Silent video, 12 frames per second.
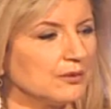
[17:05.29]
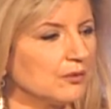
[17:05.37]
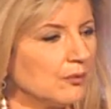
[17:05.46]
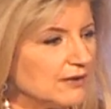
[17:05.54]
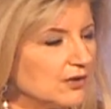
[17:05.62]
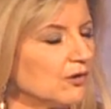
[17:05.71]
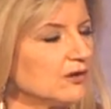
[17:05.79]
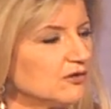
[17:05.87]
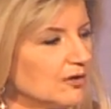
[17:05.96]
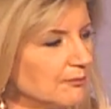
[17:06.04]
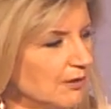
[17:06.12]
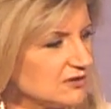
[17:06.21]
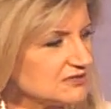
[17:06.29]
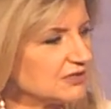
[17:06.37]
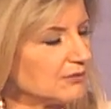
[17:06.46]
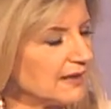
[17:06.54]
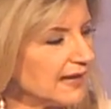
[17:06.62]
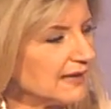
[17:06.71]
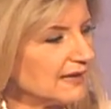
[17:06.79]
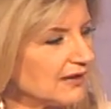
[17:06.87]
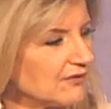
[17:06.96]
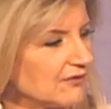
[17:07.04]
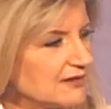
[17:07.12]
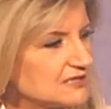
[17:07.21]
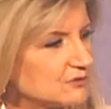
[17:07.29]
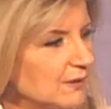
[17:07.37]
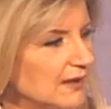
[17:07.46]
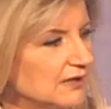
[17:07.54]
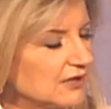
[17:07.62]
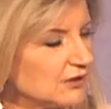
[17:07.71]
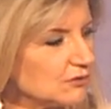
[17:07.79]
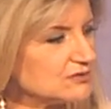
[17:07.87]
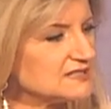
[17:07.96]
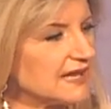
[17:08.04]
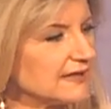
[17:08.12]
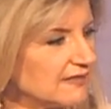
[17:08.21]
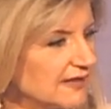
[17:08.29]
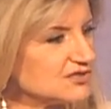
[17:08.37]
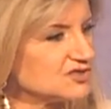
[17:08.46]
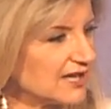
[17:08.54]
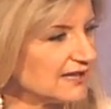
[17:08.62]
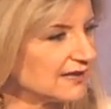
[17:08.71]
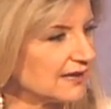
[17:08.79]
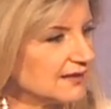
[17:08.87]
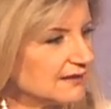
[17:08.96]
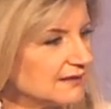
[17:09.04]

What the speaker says: when you're at your most creative is when you set the agenda.